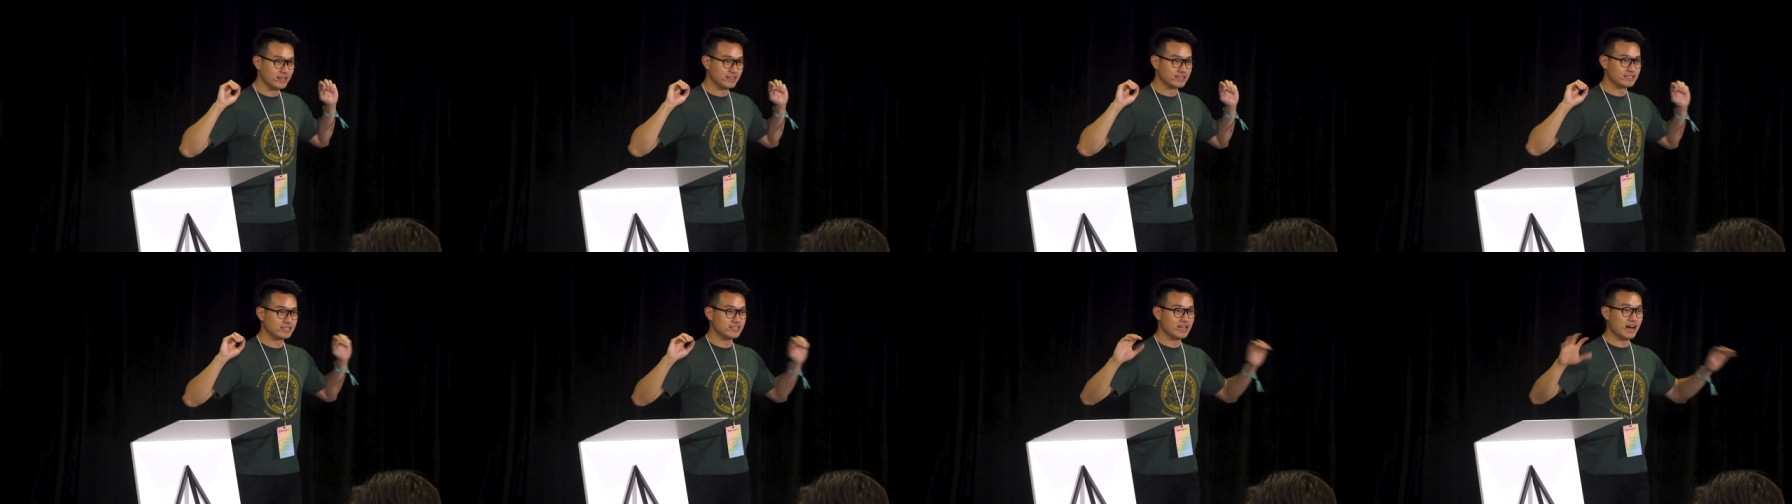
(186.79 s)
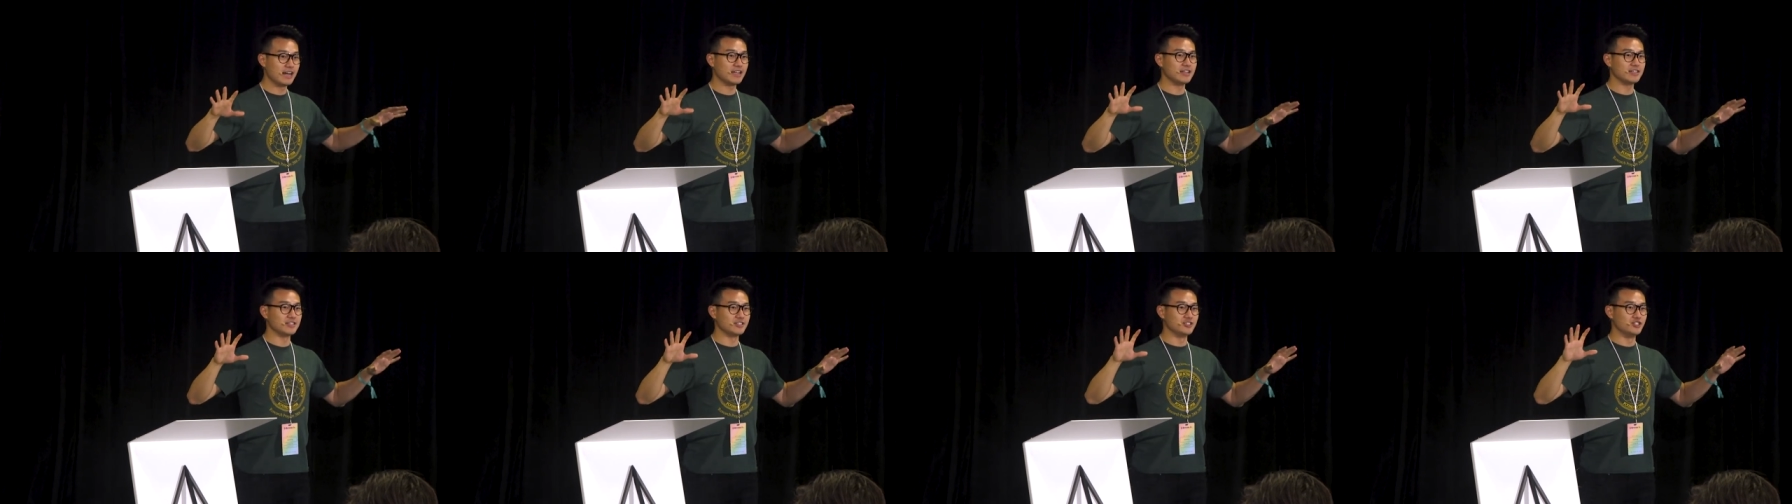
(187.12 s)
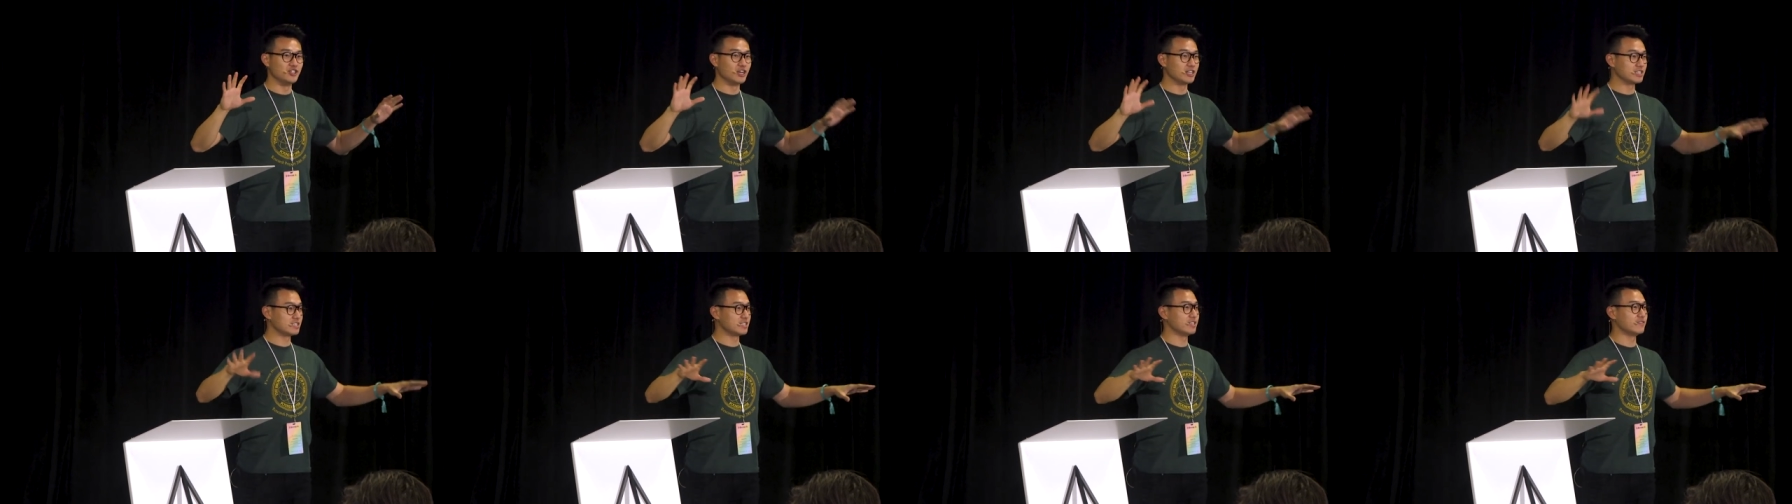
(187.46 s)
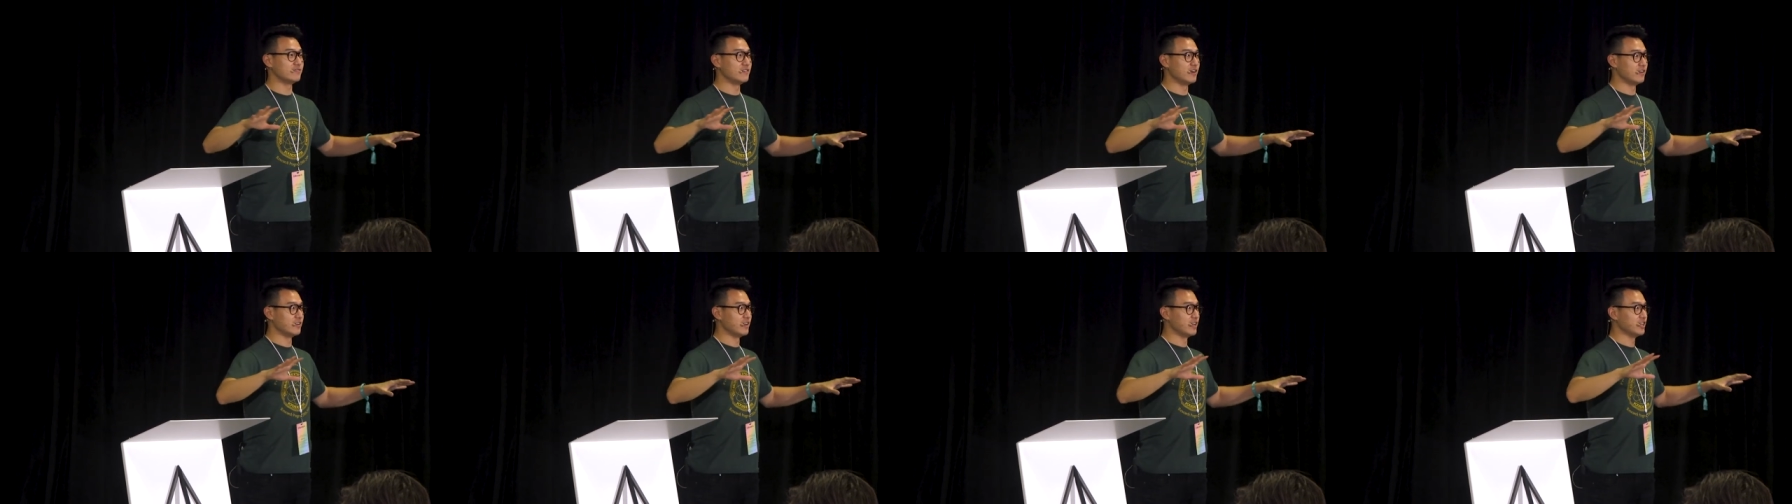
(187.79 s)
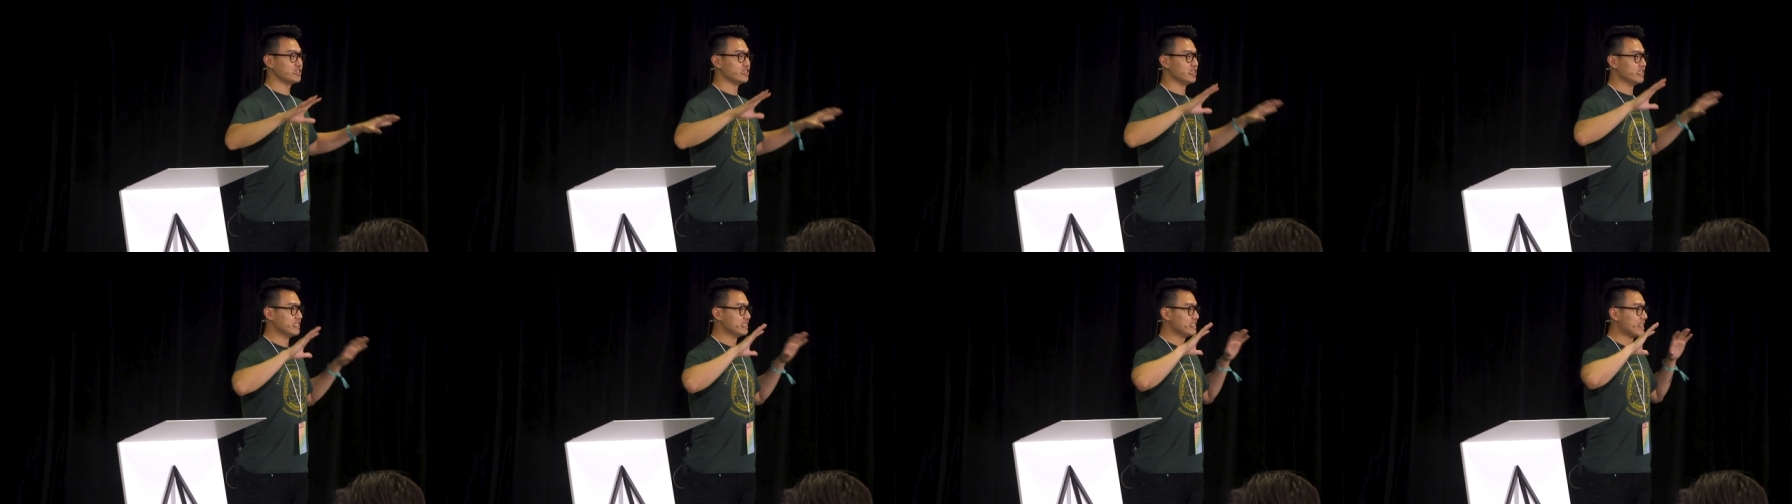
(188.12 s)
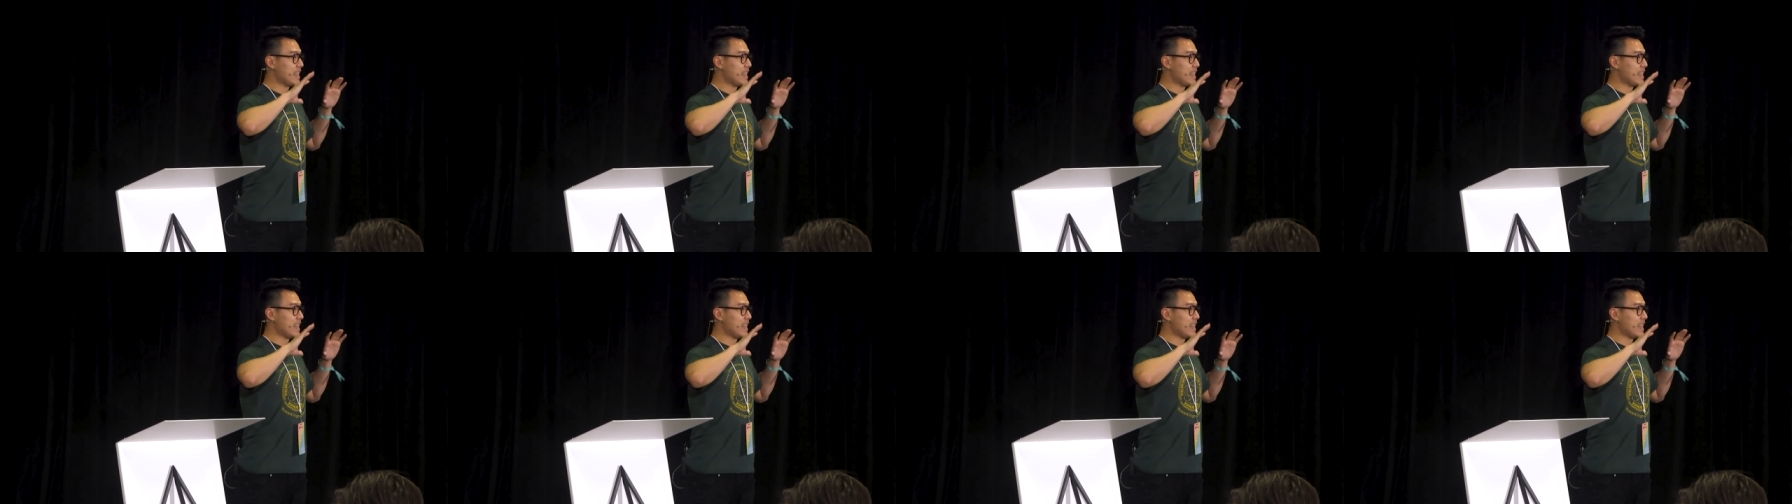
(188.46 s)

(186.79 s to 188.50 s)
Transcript: it's not just the foundation;